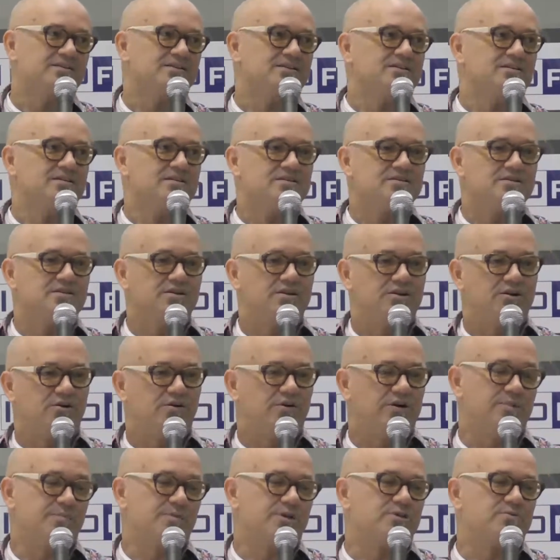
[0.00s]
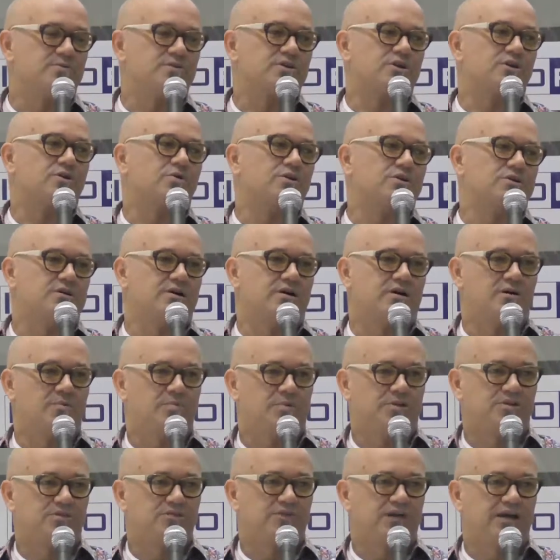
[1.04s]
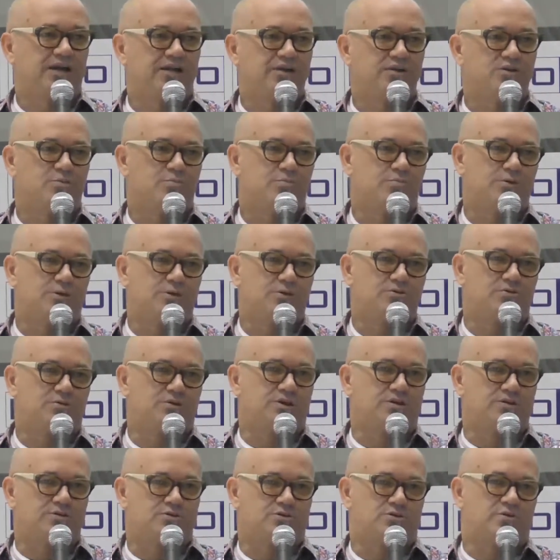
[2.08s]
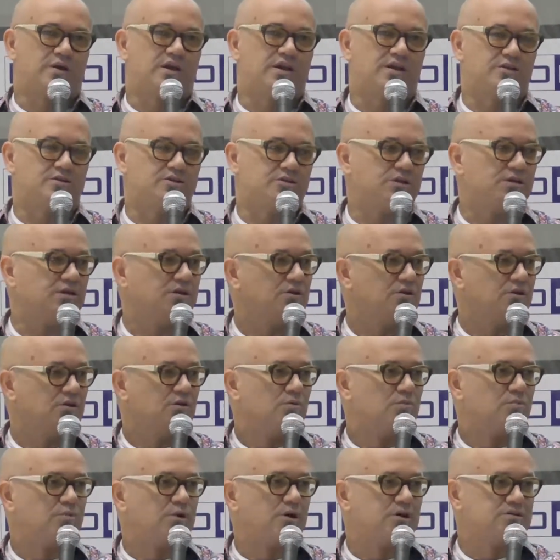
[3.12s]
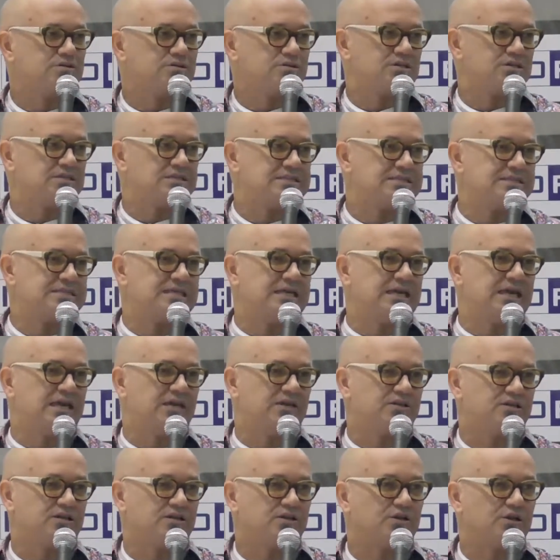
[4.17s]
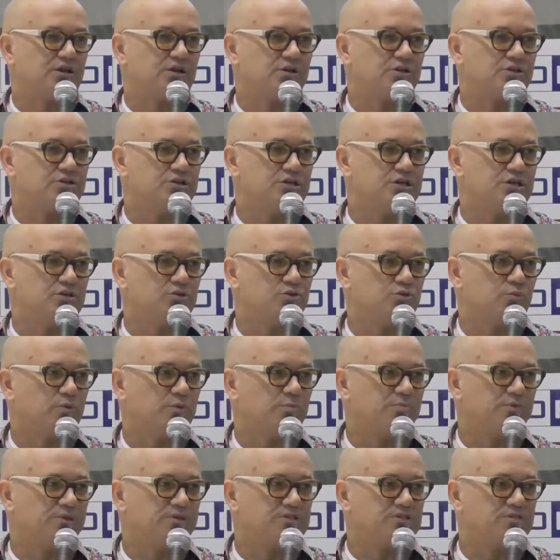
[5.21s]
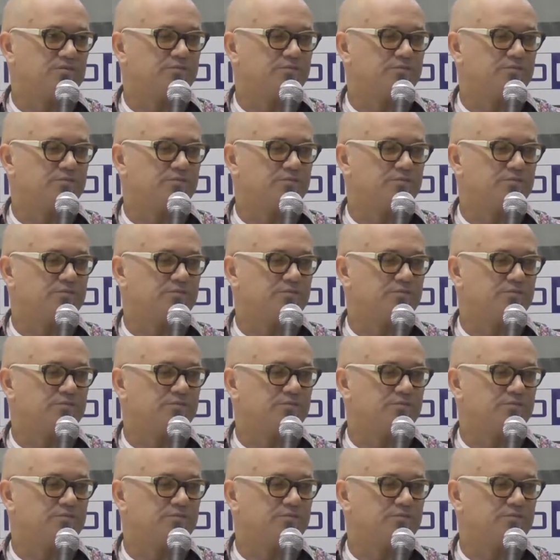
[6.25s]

So no, I'd much rather go and talk about the value and bring together strategy, process, and technology into one place.